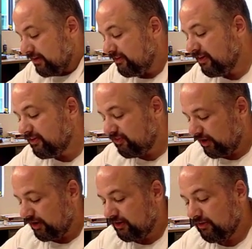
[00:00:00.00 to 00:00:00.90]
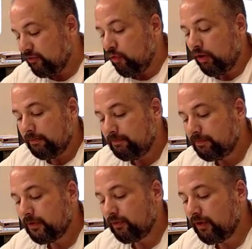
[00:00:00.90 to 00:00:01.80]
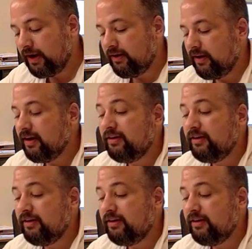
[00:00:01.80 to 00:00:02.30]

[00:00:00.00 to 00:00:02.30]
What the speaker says: disjunctive norm, right?